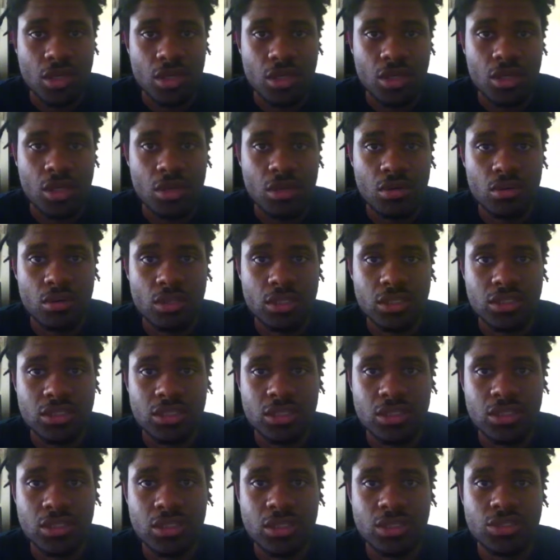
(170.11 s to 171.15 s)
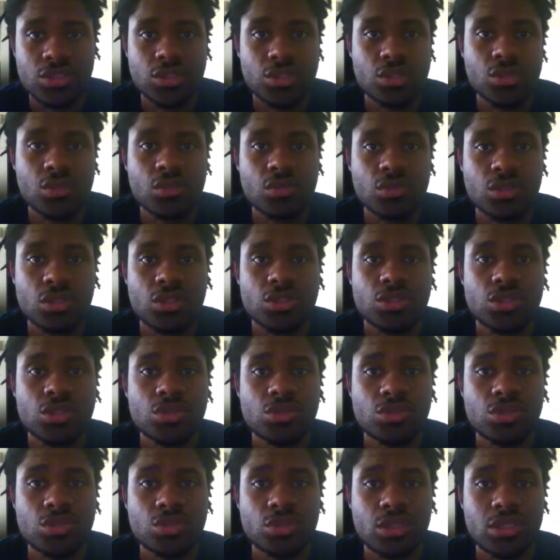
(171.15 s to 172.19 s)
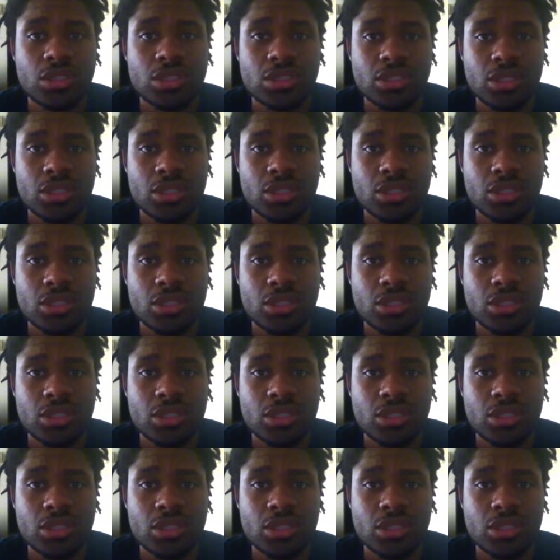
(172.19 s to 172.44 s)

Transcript: You know, it's either there's two there's two streets.